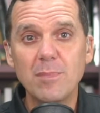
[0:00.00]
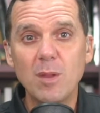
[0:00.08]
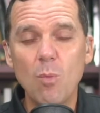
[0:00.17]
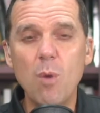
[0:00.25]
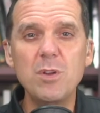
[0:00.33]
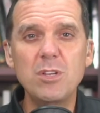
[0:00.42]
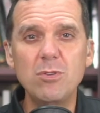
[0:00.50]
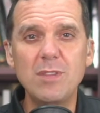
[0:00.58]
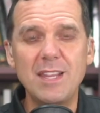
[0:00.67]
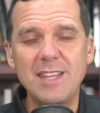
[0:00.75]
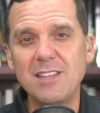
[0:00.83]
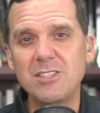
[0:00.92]
When we do
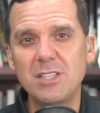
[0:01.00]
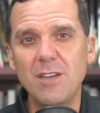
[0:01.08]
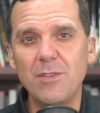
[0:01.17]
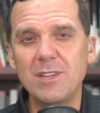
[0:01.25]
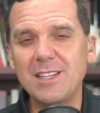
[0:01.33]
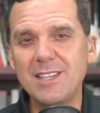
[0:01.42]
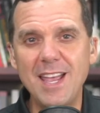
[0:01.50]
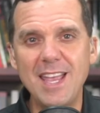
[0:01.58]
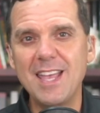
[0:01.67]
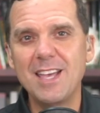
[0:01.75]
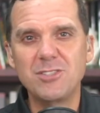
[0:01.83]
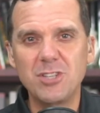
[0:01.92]
that, that's different than
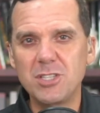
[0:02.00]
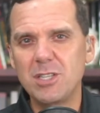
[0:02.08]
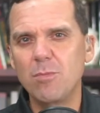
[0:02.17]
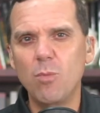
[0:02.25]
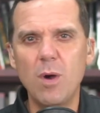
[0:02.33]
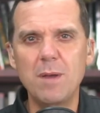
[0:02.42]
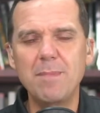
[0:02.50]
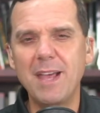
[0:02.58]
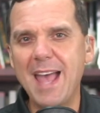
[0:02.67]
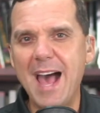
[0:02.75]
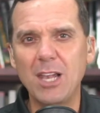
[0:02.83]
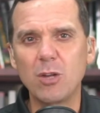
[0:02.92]
taking it as just one
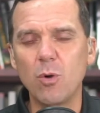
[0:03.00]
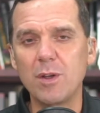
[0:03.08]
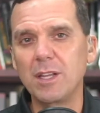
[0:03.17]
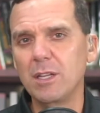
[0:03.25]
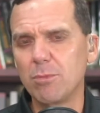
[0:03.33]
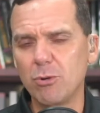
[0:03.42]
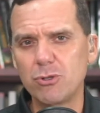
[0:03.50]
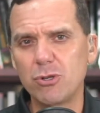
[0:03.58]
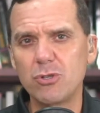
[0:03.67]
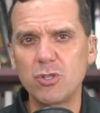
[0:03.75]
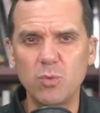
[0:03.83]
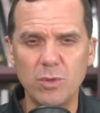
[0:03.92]
big allegory. The liberal
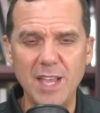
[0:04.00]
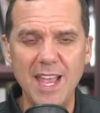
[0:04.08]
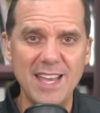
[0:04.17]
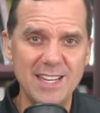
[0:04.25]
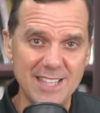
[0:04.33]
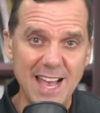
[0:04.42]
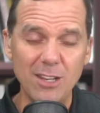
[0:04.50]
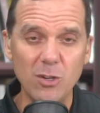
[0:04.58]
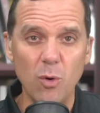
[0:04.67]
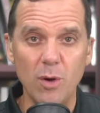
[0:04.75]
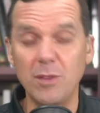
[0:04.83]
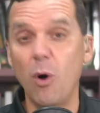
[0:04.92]
churches will take it as
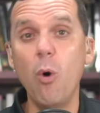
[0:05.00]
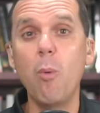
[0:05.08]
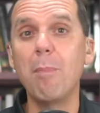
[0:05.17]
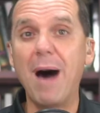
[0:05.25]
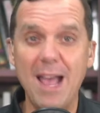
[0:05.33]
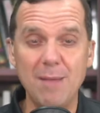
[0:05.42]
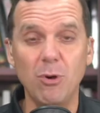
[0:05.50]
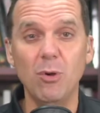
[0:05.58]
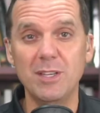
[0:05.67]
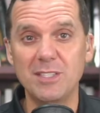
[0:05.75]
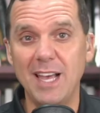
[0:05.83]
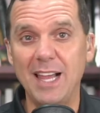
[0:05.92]
allegory, the whole
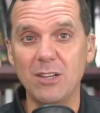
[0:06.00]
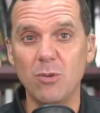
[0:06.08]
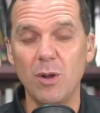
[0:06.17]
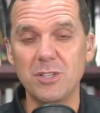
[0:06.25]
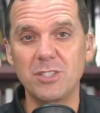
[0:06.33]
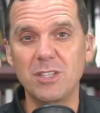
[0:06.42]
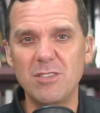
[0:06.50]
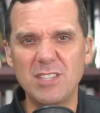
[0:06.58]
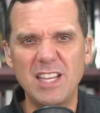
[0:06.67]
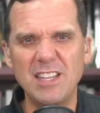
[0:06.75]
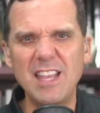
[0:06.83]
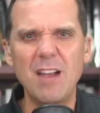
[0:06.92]
Bible as allegory. So you
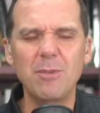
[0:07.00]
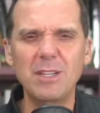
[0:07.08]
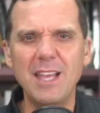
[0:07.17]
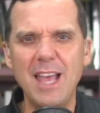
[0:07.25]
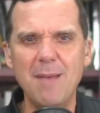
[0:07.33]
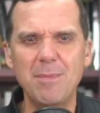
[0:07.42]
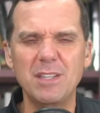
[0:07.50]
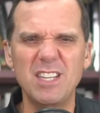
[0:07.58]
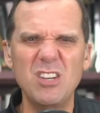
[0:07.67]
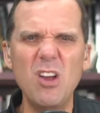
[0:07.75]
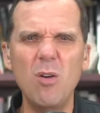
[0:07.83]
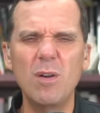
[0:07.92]
say, did that really happen?
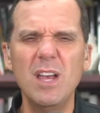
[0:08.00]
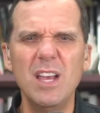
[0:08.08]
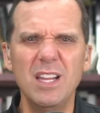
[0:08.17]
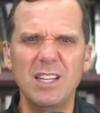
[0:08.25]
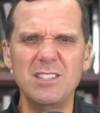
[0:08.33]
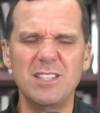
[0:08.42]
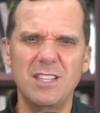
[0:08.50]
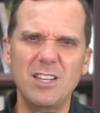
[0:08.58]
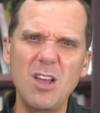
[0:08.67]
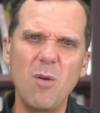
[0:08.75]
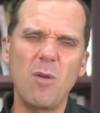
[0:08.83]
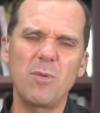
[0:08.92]
Did Noah, listen,
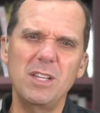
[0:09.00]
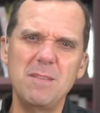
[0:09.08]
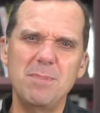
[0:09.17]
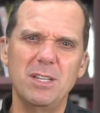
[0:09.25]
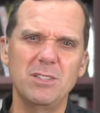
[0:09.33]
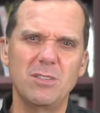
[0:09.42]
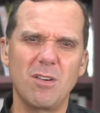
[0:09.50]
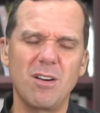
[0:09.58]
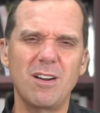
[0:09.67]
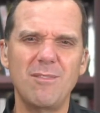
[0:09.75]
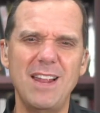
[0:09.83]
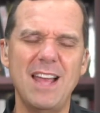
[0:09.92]
did Noah really build an
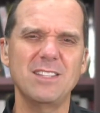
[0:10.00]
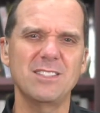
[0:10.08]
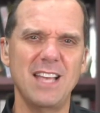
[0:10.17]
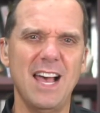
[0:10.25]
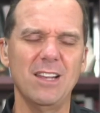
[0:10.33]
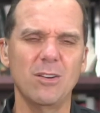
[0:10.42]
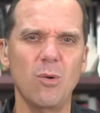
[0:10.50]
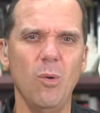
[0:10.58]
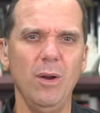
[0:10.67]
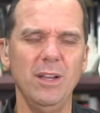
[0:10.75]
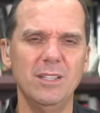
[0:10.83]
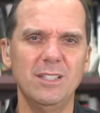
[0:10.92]
ark? Well, that's just
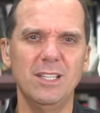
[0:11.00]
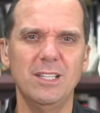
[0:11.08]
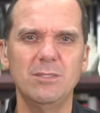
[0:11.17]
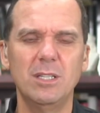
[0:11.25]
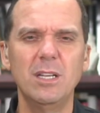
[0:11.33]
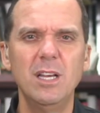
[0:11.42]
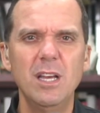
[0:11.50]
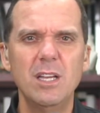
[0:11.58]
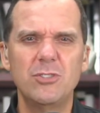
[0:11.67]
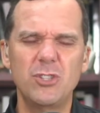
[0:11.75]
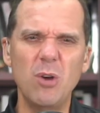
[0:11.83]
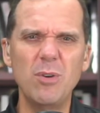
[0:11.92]
allegory. You know, did
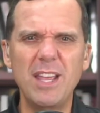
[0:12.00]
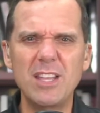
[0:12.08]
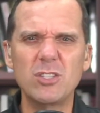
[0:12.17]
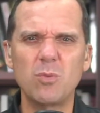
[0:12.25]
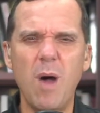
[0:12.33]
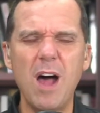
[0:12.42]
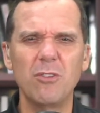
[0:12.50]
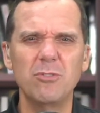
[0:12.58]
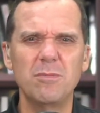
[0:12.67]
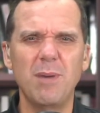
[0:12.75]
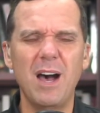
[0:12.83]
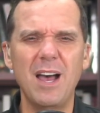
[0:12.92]
Jonah get
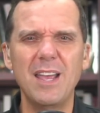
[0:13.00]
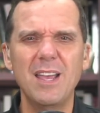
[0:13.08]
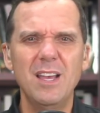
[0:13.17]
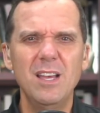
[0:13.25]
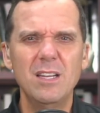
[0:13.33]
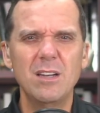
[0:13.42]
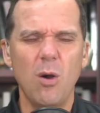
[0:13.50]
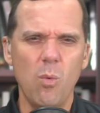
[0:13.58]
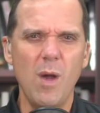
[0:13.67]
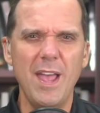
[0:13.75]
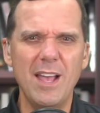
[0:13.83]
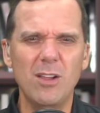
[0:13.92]
swallowed by a
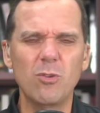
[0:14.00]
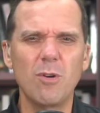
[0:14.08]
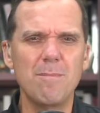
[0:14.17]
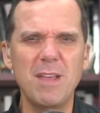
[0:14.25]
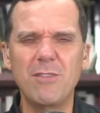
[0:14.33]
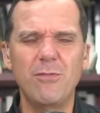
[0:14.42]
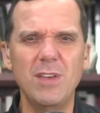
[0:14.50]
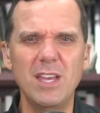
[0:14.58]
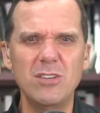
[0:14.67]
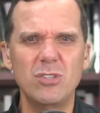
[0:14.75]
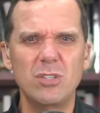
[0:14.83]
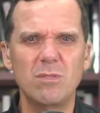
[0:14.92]
whale or a big
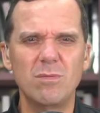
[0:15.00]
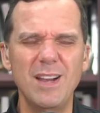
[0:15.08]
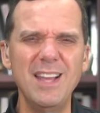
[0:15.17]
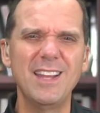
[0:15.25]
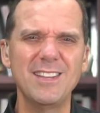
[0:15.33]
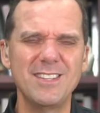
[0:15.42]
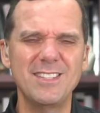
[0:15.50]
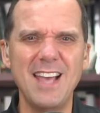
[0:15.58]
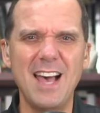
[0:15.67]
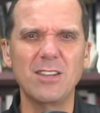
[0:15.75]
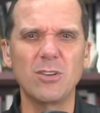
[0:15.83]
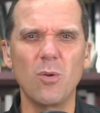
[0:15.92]
fish? Well, that's just
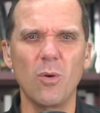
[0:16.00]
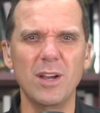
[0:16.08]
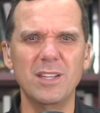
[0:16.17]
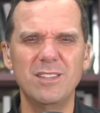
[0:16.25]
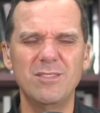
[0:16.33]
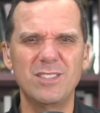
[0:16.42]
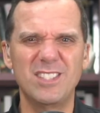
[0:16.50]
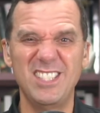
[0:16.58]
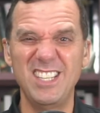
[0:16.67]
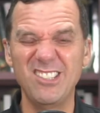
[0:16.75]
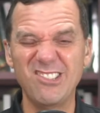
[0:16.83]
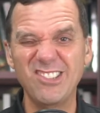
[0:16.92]
allegory. Did
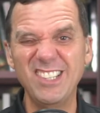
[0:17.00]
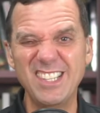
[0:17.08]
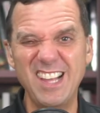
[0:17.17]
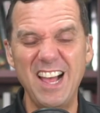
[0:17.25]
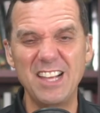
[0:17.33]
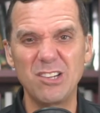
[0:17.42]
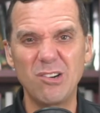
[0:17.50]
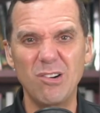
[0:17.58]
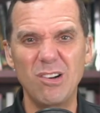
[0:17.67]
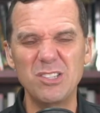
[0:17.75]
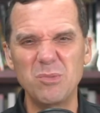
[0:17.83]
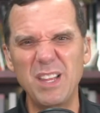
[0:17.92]
Jesus really die on the
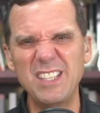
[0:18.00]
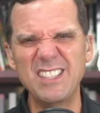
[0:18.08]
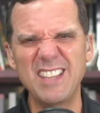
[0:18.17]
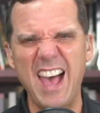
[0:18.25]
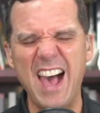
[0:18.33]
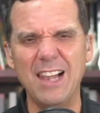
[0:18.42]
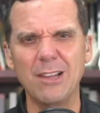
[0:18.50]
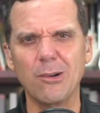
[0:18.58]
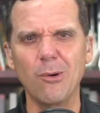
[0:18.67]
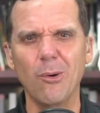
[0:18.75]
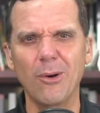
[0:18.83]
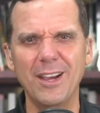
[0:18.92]
cross? Well, that's just
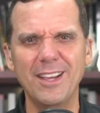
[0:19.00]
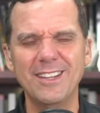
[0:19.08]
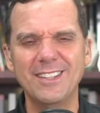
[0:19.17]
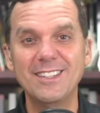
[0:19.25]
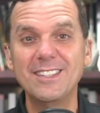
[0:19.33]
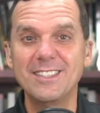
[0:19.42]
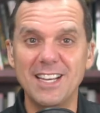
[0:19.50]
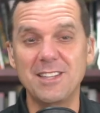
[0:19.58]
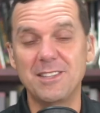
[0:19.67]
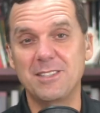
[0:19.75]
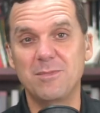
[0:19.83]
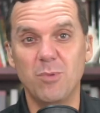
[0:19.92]
allegory.
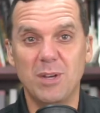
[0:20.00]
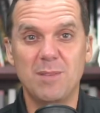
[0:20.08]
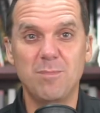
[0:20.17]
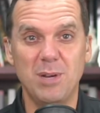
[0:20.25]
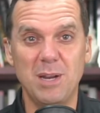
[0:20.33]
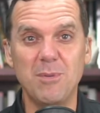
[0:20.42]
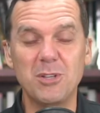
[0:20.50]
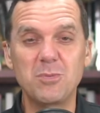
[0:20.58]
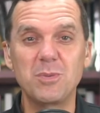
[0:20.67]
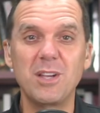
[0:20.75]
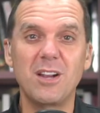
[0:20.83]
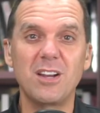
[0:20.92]
That's pretty much
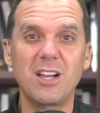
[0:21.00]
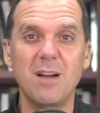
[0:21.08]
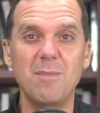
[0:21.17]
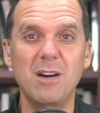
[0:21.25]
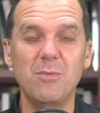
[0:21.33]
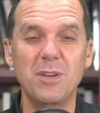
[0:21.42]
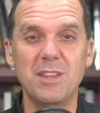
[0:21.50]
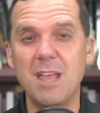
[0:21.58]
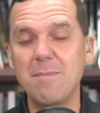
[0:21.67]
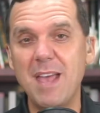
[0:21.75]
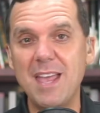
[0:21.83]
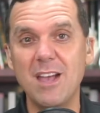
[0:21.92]
what they're going to come up with. They
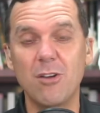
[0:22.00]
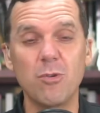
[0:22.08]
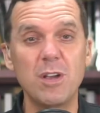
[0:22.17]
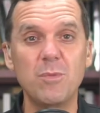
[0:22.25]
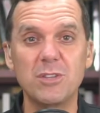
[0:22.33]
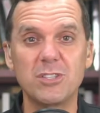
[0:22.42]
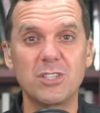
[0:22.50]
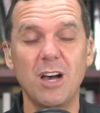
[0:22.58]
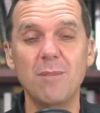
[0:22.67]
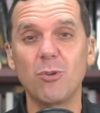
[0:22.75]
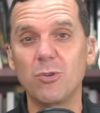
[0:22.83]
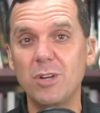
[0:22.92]
may agree with
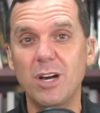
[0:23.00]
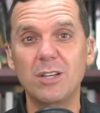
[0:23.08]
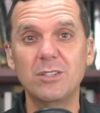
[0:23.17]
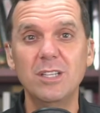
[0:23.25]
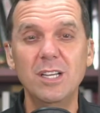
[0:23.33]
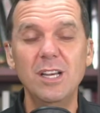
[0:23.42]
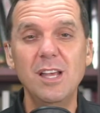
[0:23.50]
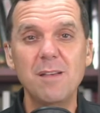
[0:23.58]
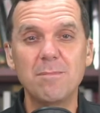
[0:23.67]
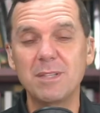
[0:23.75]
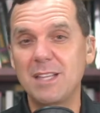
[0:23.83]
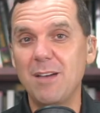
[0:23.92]
some or none,
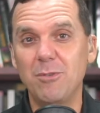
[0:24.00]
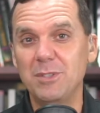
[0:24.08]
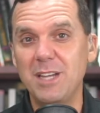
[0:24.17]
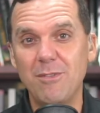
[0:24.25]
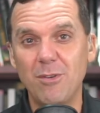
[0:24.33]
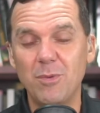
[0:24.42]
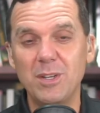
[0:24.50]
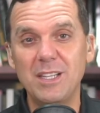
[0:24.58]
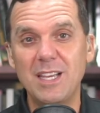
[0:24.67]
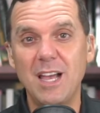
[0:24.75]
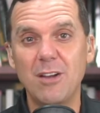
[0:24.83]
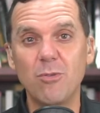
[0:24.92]
but they will never
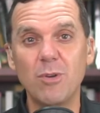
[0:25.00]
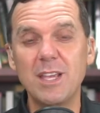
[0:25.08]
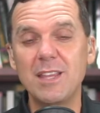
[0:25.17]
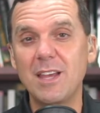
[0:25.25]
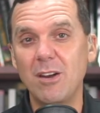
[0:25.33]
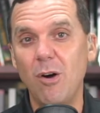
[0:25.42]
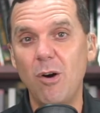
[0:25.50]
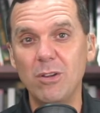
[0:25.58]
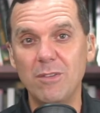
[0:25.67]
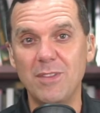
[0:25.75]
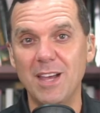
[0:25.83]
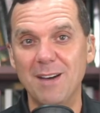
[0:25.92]
really agree that all
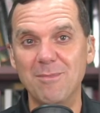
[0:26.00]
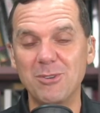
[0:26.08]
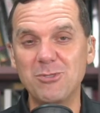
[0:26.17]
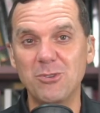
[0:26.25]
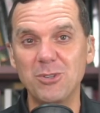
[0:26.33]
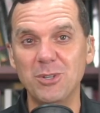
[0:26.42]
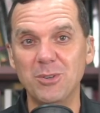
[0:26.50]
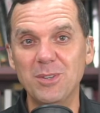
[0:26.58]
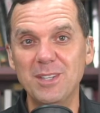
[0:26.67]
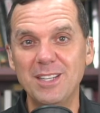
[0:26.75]
of them are true.